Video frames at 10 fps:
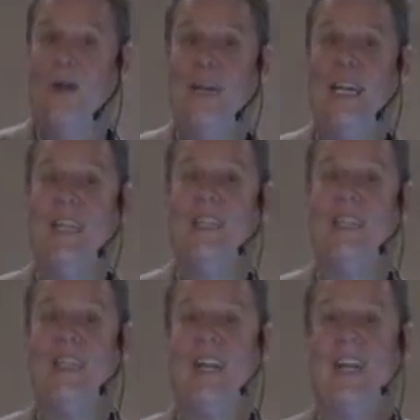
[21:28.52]
one of
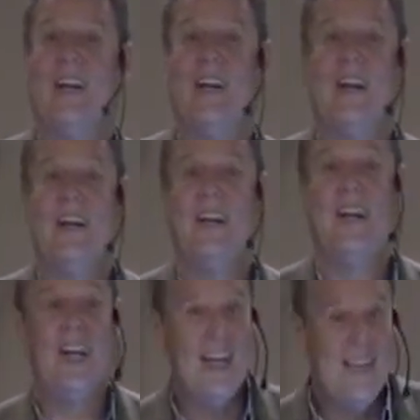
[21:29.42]
these,
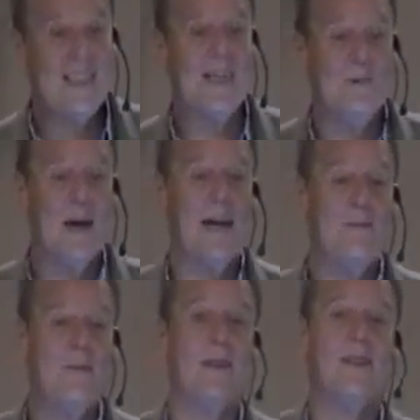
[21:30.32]
least
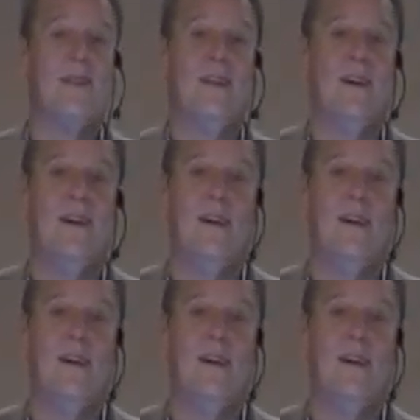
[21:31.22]
commandments